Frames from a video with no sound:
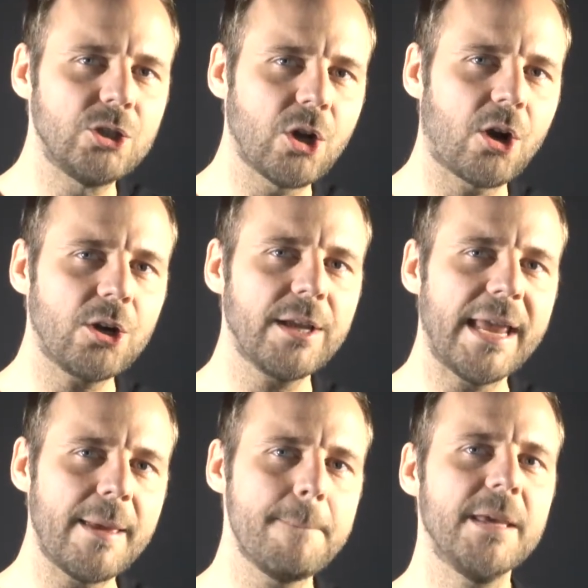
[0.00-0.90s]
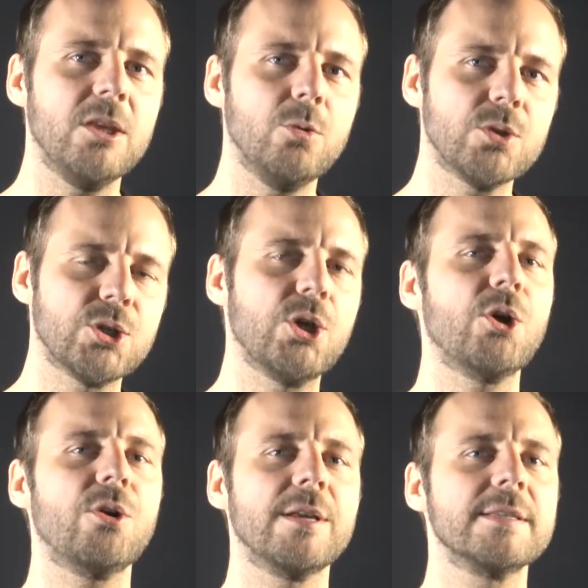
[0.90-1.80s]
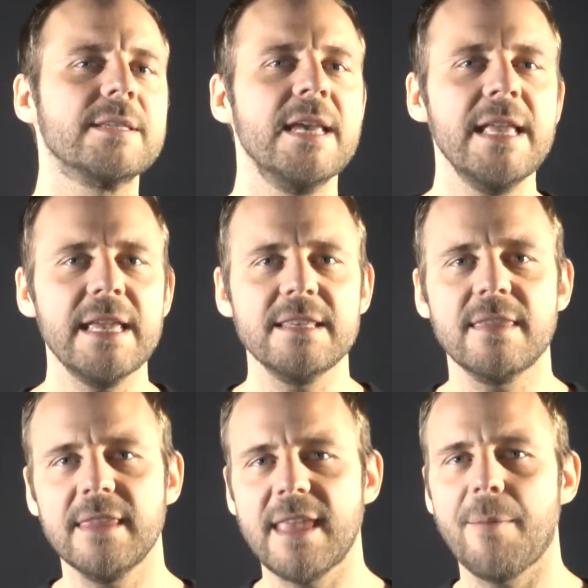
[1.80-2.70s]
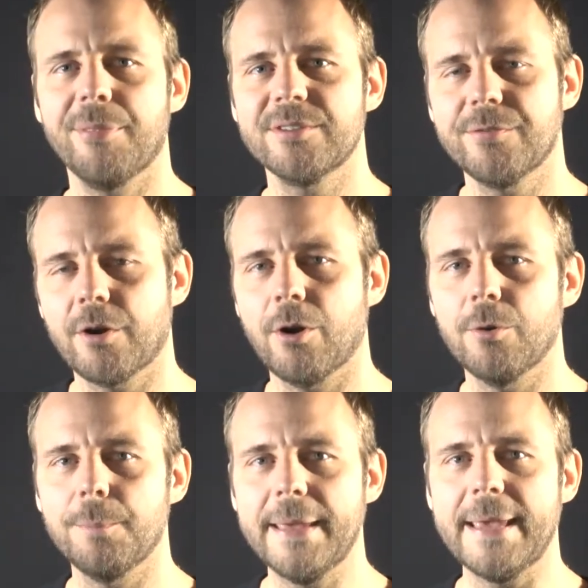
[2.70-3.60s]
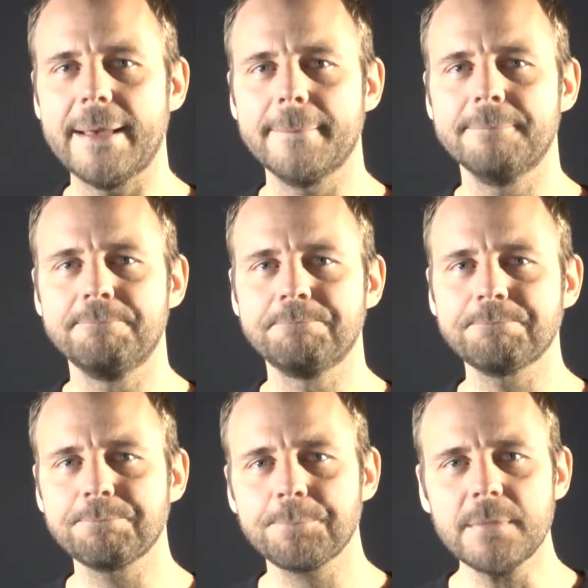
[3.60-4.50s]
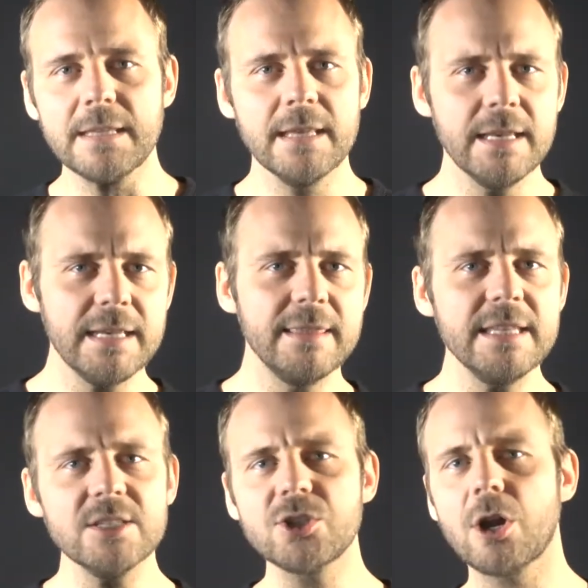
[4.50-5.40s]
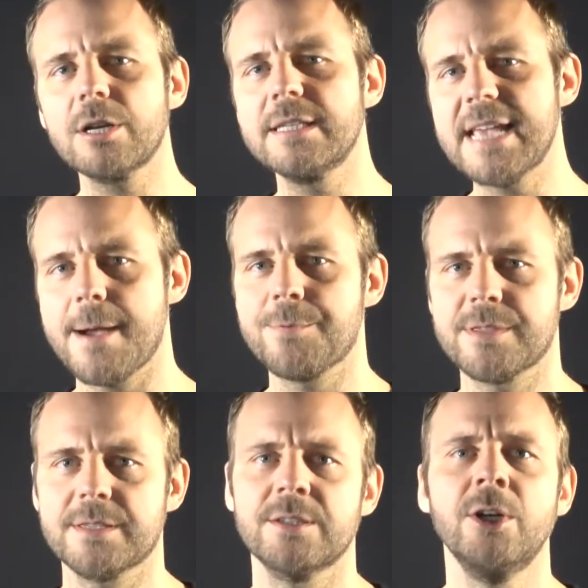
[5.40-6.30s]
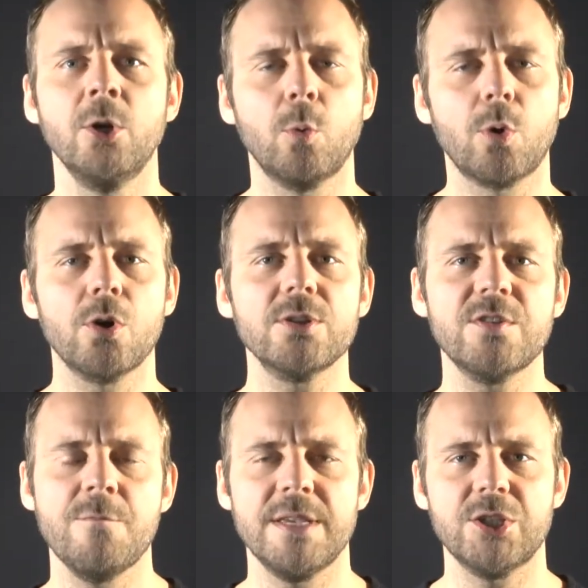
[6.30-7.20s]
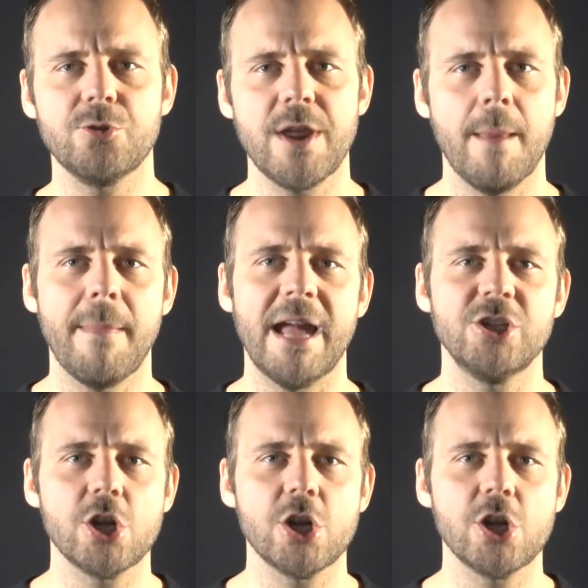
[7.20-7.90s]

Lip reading: dark and ambiguous currents into the depths of our own being. In these dark depths, worlds of mystery and magic